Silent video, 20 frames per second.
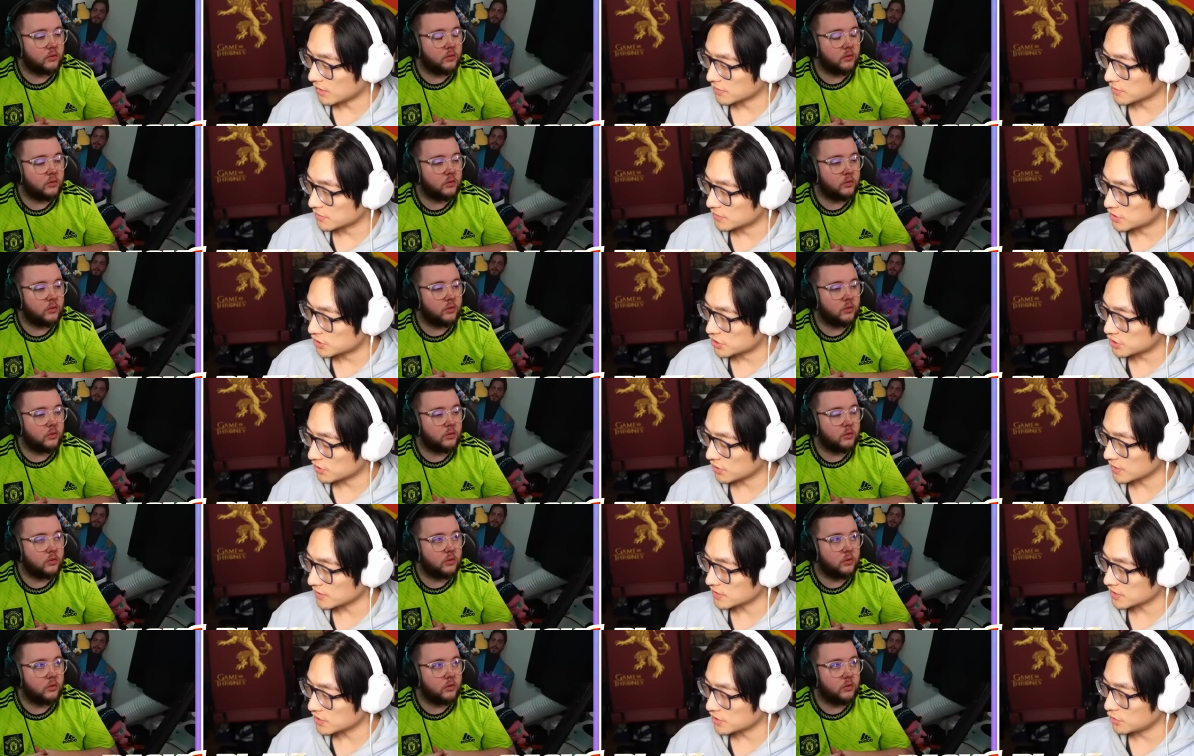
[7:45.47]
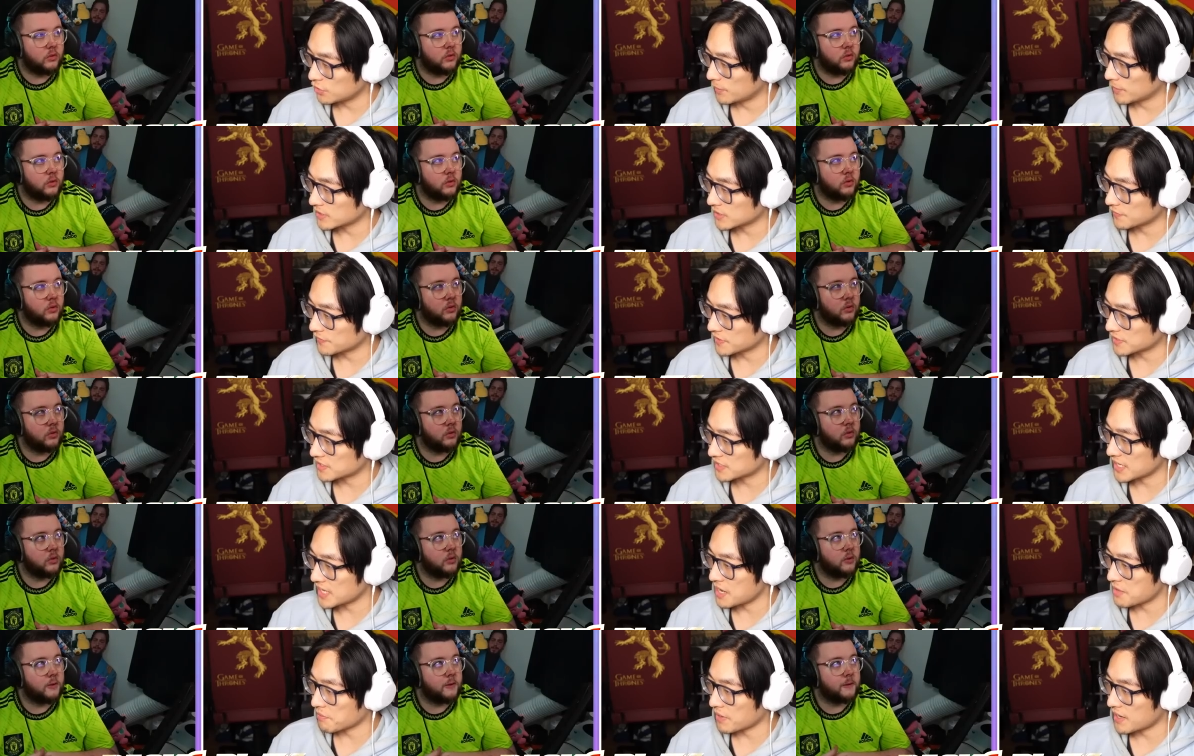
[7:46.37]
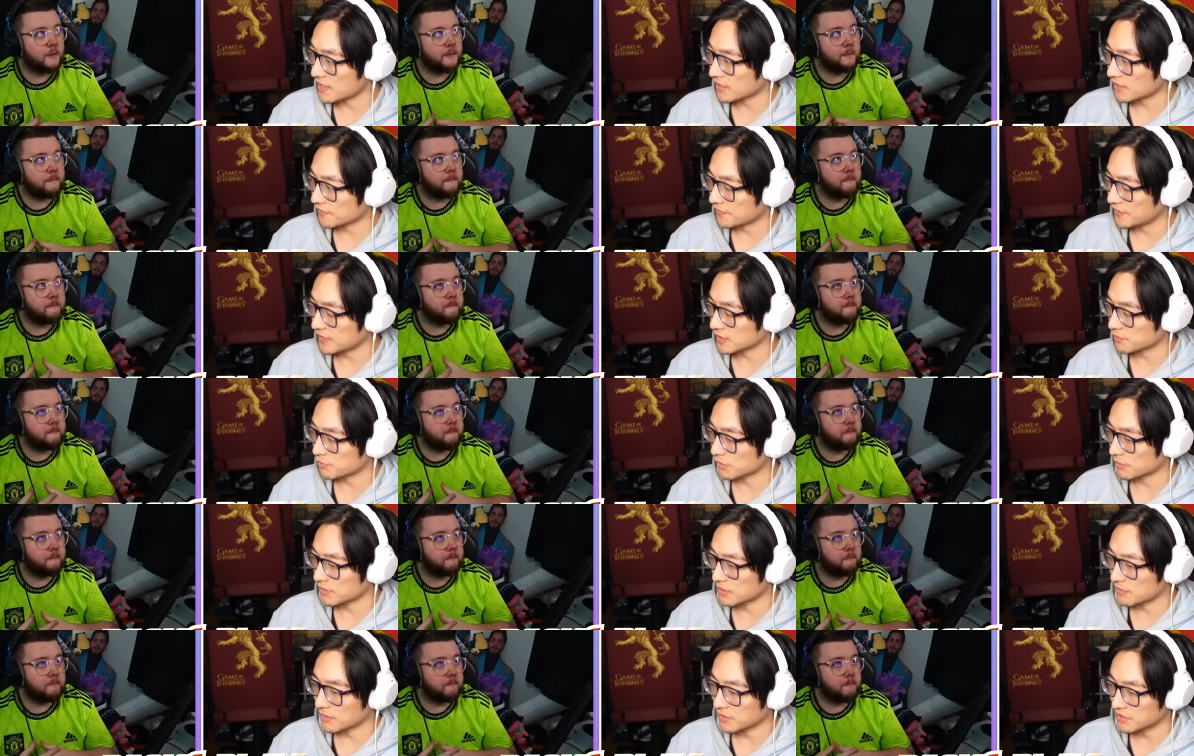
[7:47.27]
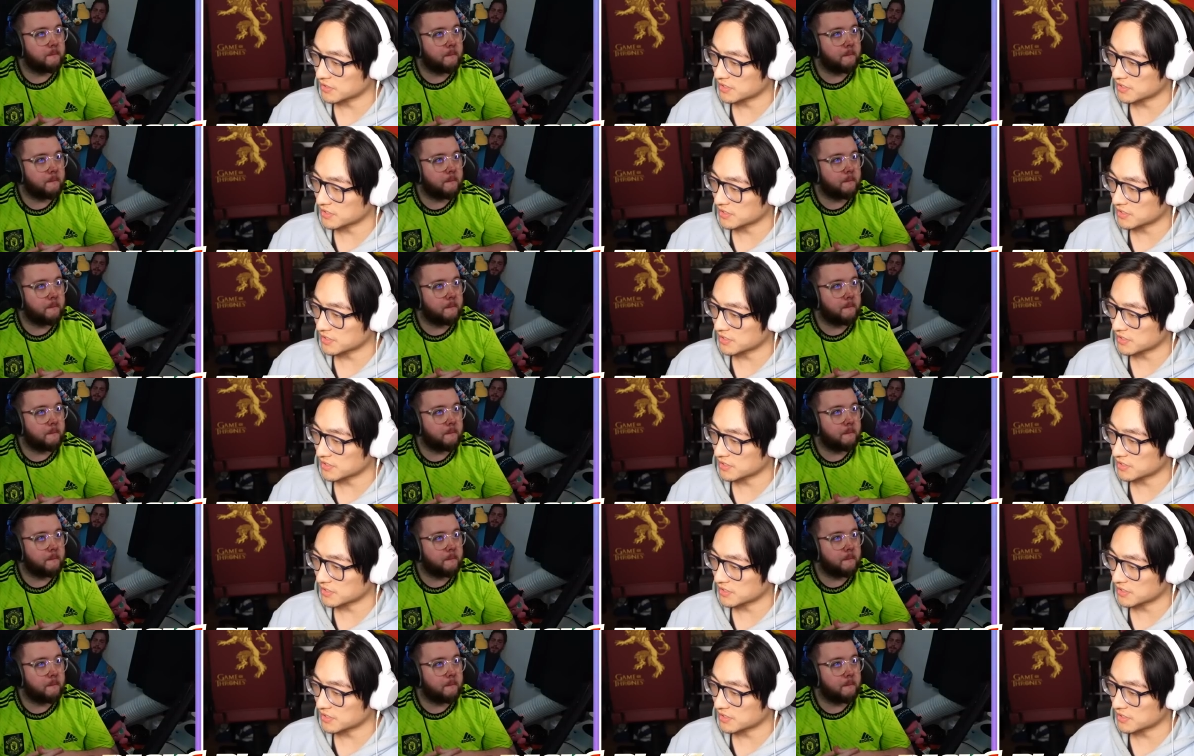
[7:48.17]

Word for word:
Speaker 1: Should I secure myself a centre back? I think that's probably the most